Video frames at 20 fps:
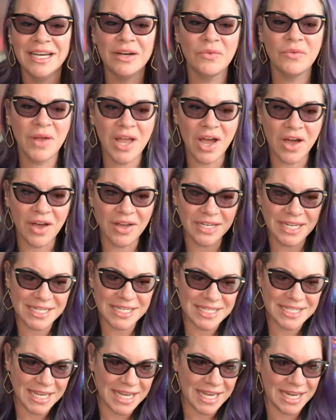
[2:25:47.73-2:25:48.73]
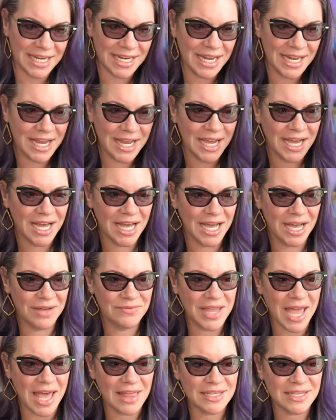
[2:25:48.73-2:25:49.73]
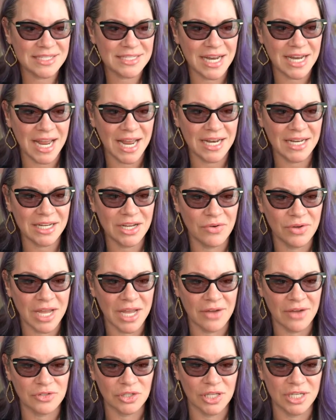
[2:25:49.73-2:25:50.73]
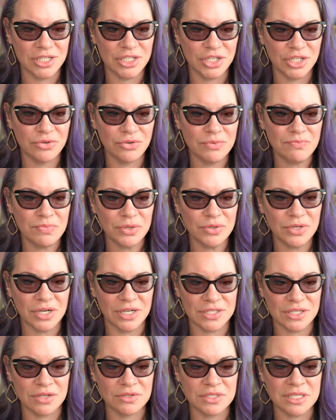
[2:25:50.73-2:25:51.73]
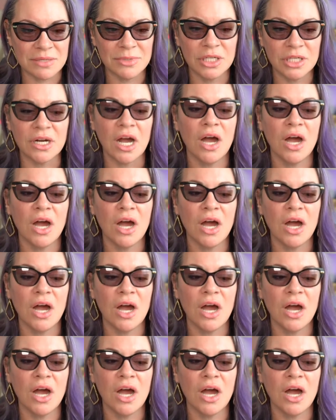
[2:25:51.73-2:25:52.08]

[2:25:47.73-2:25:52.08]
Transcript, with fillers: we all need to eat. Um, Callie said hated going after lunch. You and Poot are so similar.